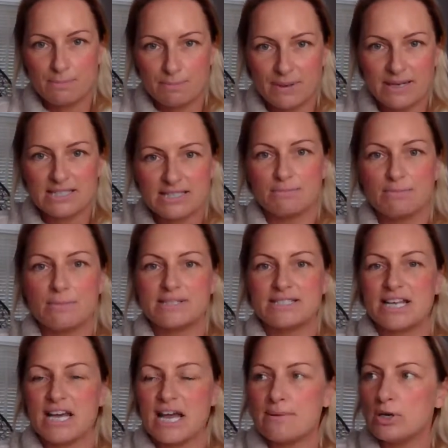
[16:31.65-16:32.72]
spend some proper
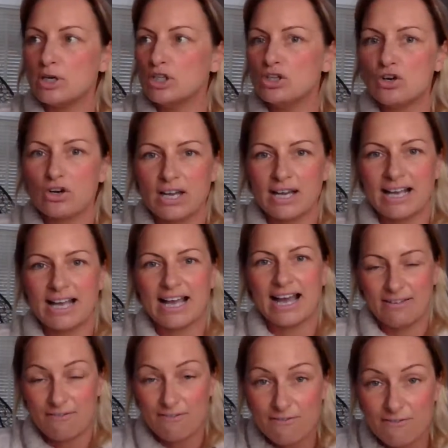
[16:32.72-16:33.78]
time looking